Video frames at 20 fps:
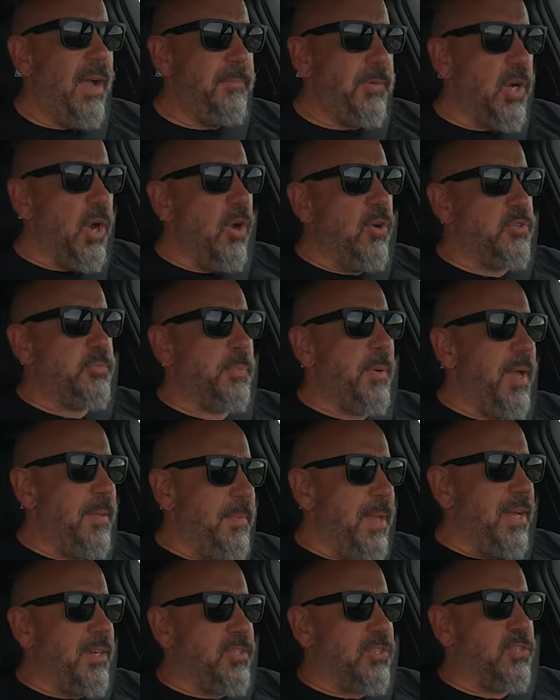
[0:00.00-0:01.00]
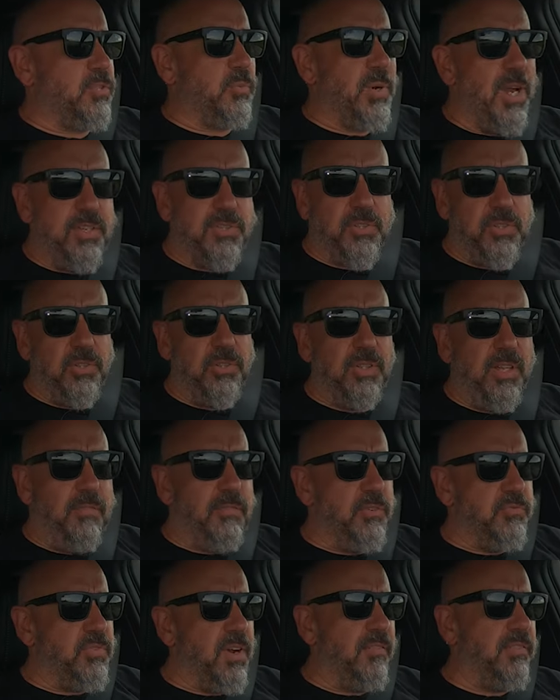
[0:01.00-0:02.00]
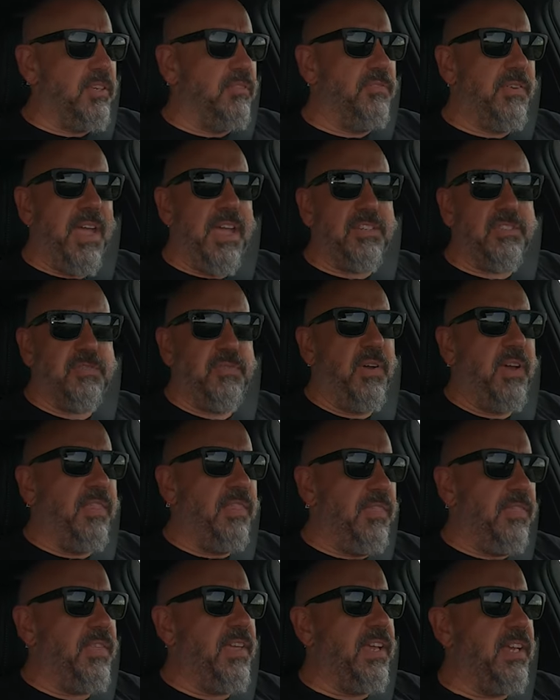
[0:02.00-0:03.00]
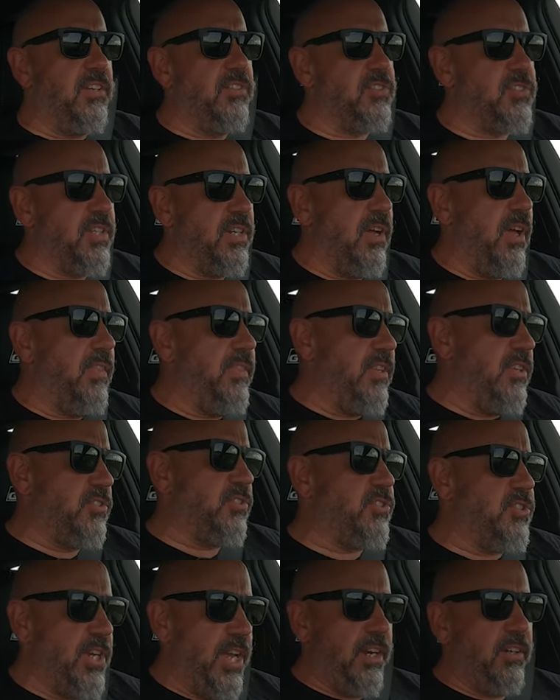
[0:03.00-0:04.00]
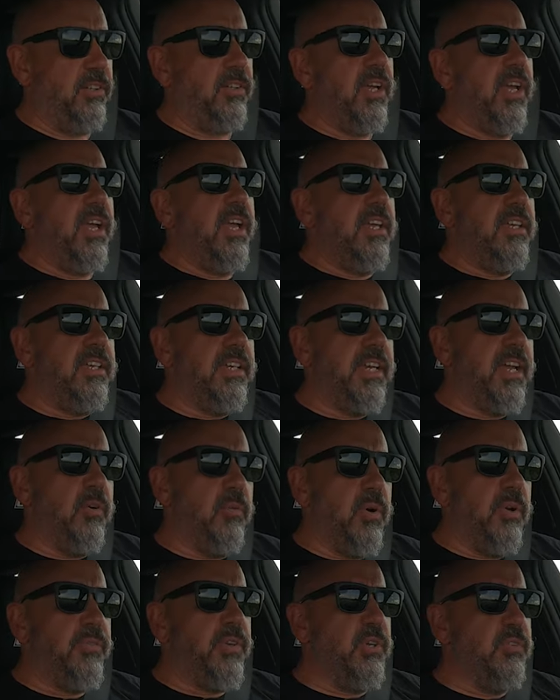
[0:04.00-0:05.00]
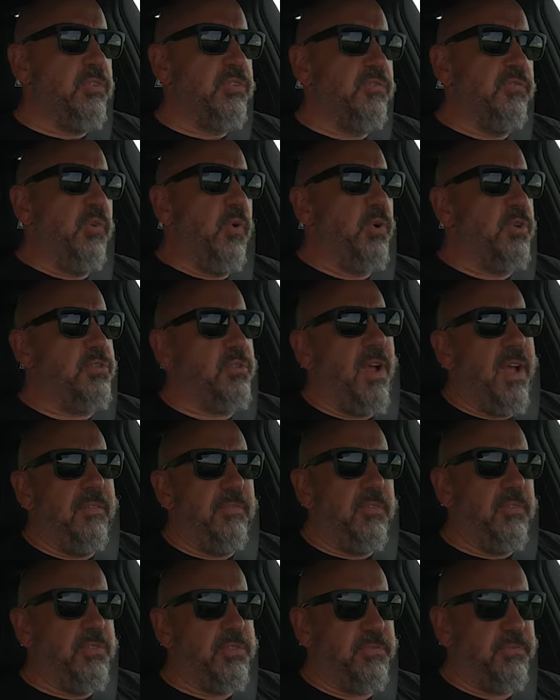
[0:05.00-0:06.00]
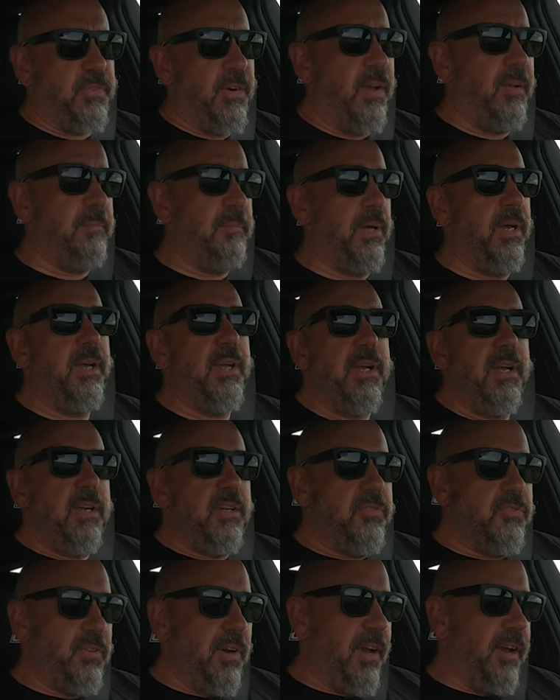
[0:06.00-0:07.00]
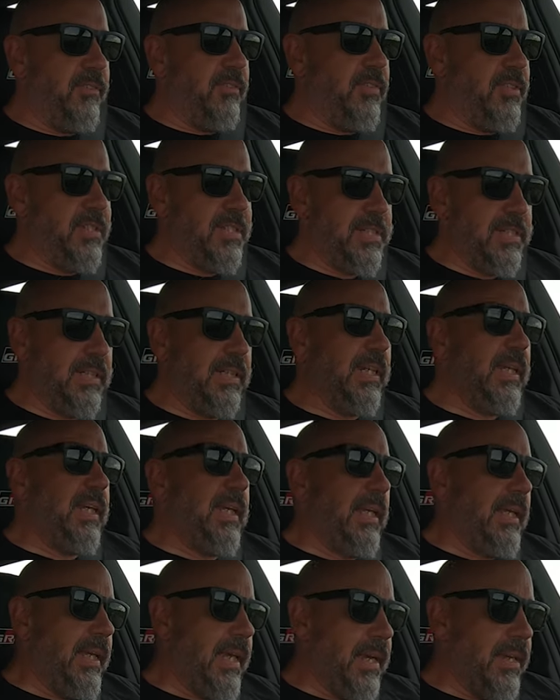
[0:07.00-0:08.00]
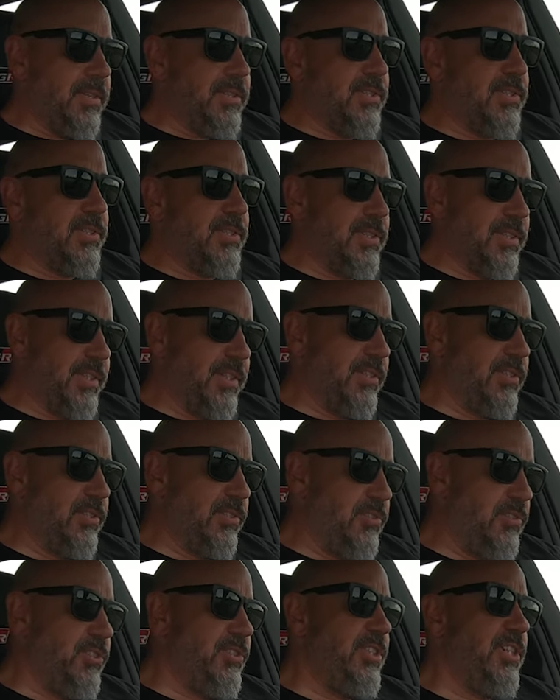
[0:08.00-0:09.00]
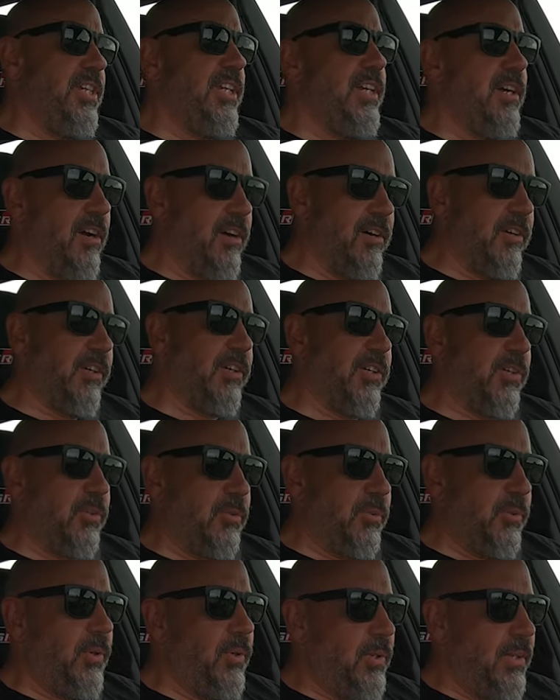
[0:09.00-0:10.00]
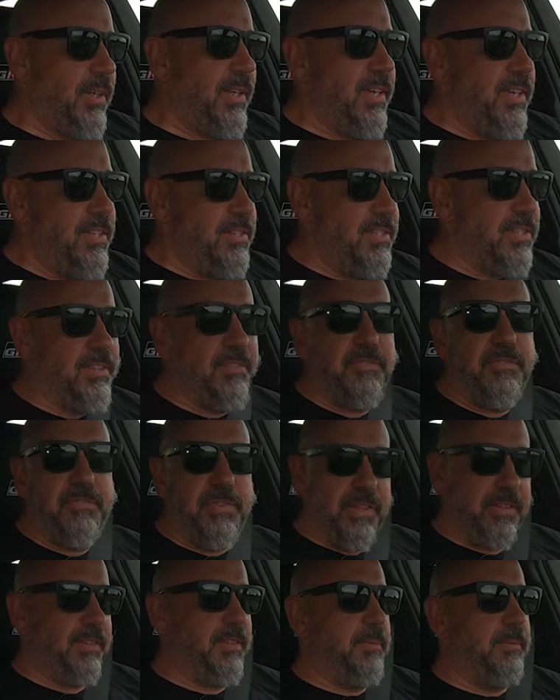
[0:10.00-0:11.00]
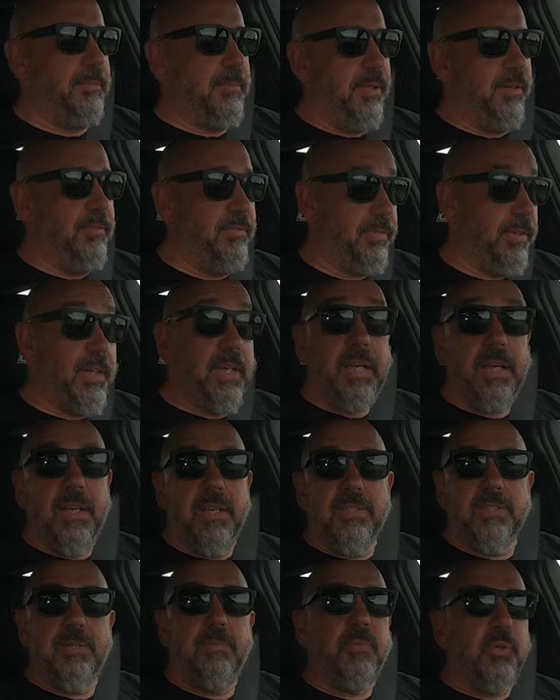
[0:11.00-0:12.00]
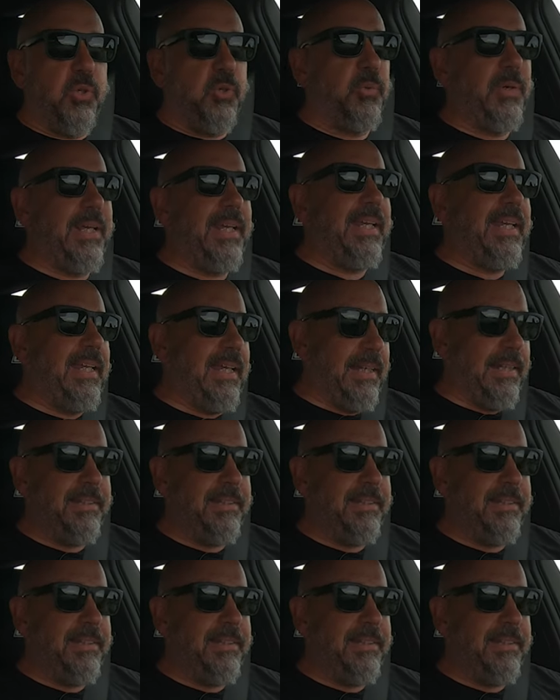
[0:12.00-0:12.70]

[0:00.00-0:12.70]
I'm your host, Brian Makse, racer, lover, driving fast, fun things. And on this channel, you get reviews for drivers from drivers. And yes, this GR Corolla is the victim of some greedy